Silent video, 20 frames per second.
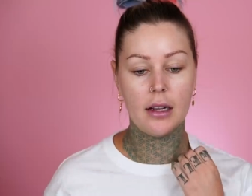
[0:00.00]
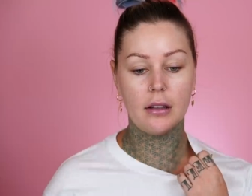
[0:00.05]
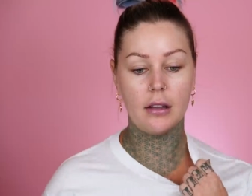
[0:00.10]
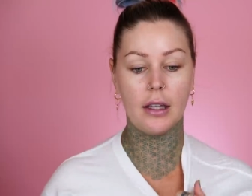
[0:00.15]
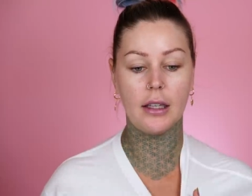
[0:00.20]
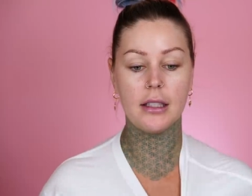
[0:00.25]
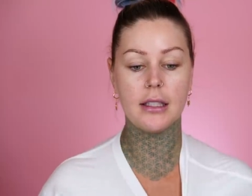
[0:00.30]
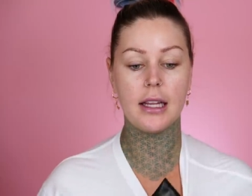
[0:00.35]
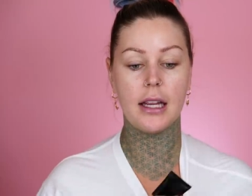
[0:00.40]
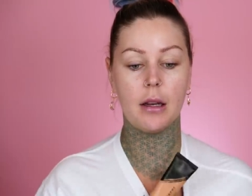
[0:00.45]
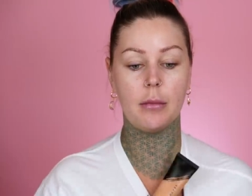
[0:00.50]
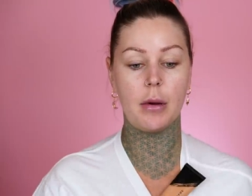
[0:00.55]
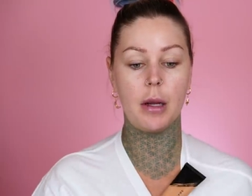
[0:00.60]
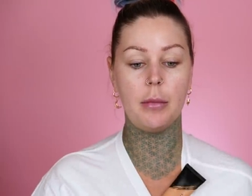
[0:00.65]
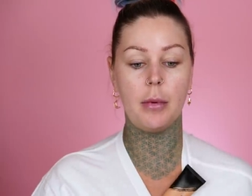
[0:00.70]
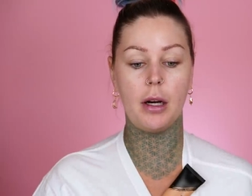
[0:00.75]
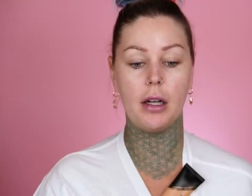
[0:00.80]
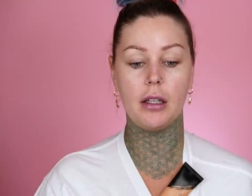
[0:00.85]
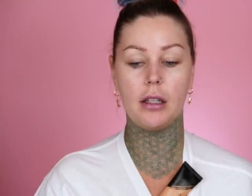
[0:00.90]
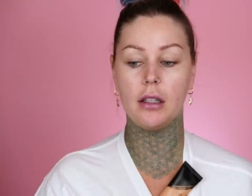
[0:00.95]
like tan my
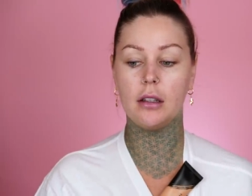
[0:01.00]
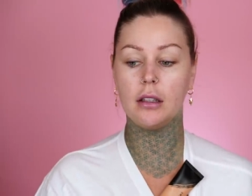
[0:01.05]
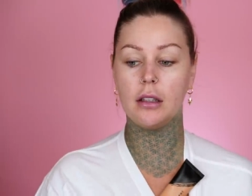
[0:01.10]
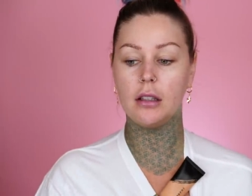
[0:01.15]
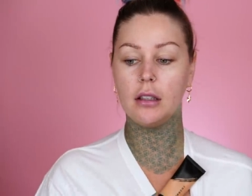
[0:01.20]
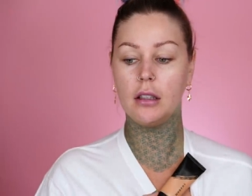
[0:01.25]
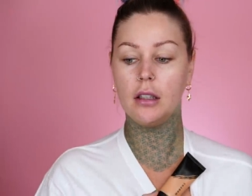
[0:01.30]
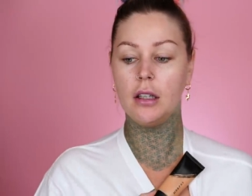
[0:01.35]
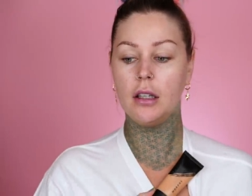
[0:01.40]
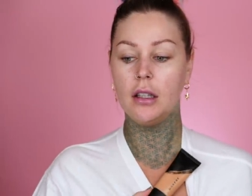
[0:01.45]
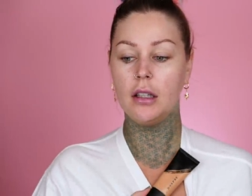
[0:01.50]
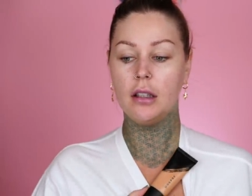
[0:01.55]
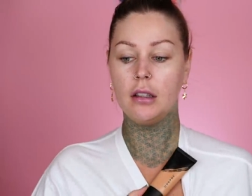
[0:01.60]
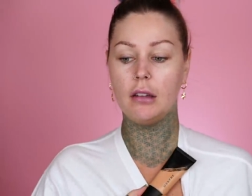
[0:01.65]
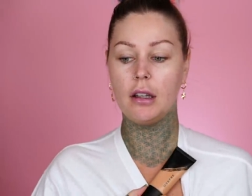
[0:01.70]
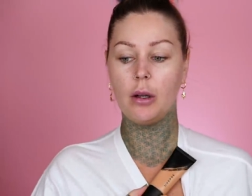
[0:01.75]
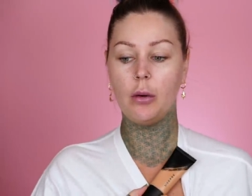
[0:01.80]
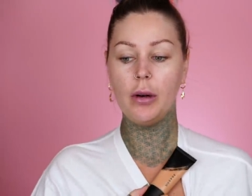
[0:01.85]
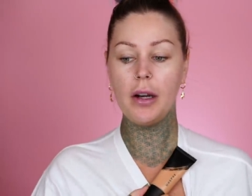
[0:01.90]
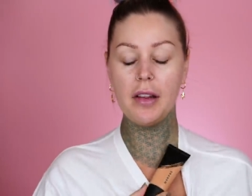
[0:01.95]
body and then
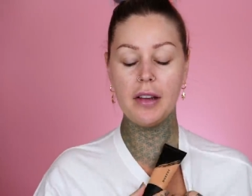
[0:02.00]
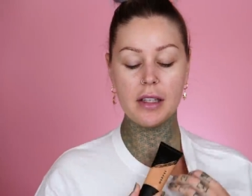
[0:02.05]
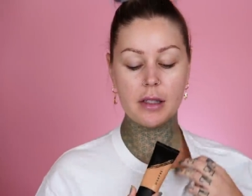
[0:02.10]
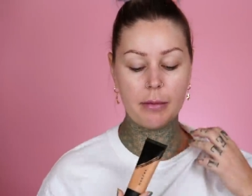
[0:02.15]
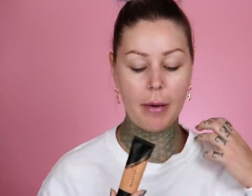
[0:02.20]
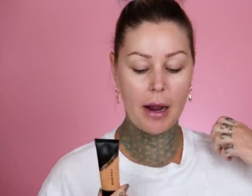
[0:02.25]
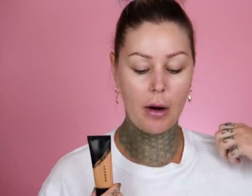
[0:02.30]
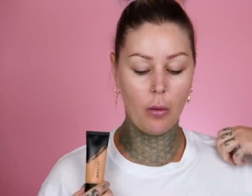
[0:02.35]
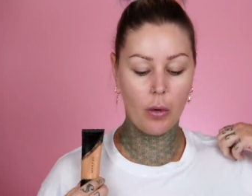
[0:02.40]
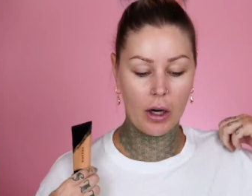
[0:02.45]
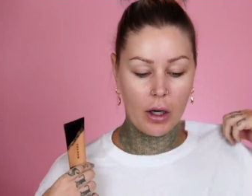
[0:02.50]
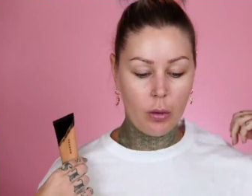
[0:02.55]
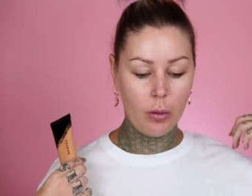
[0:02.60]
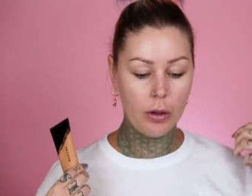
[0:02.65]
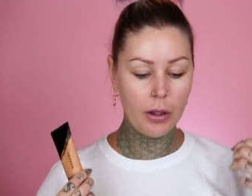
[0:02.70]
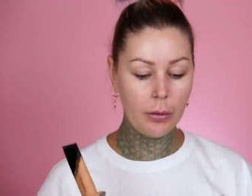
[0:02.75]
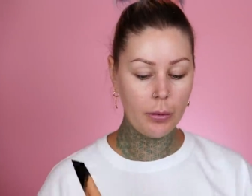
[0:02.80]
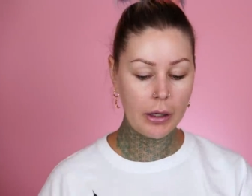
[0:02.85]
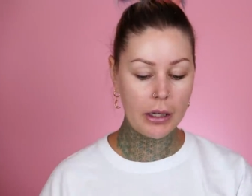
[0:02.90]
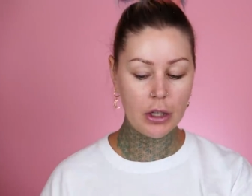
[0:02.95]
like one of these might work.
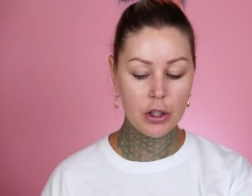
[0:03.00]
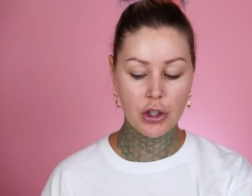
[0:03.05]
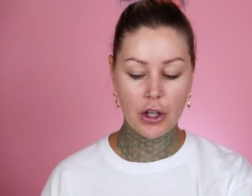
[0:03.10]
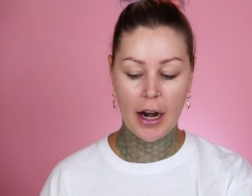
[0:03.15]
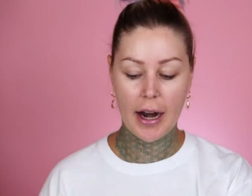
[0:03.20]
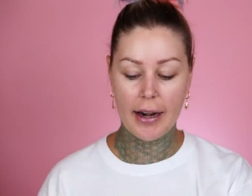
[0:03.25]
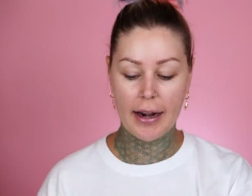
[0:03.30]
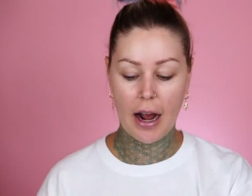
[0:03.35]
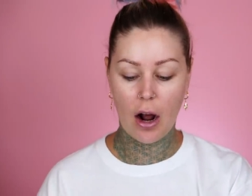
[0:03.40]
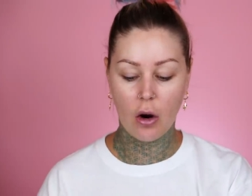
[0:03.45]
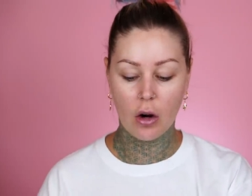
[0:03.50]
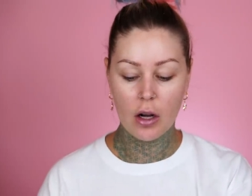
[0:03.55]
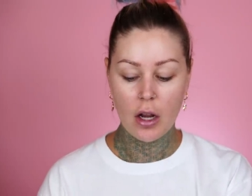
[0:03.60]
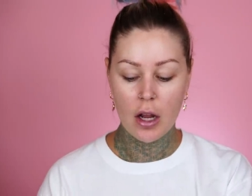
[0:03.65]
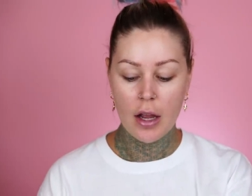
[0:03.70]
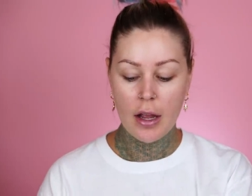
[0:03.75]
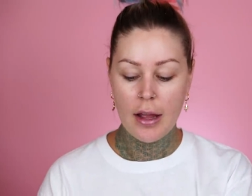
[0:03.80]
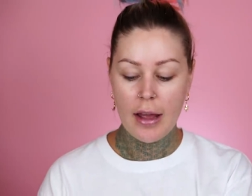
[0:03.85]
We're gonna try it out.